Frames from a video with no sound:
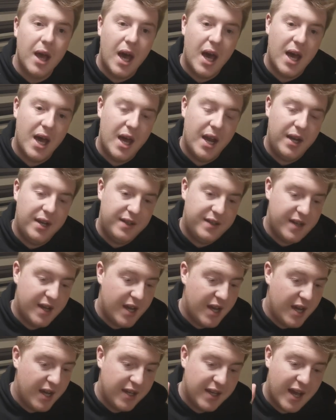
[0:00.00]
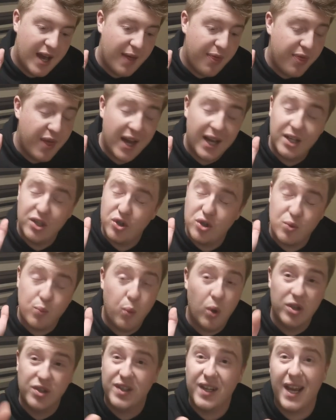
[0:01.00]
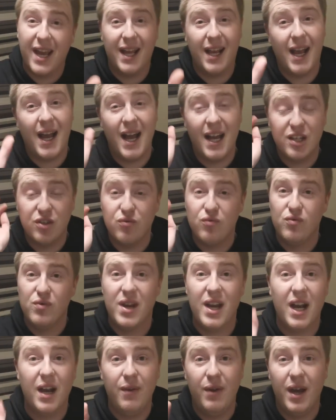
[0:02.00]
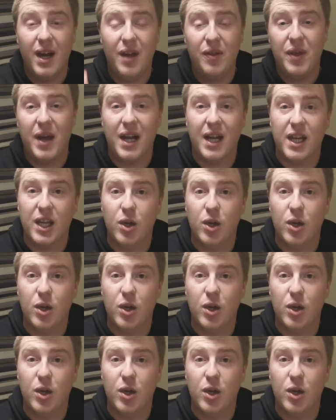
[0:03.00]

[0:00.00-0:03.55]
And yeah, just once again, guys, really, really thank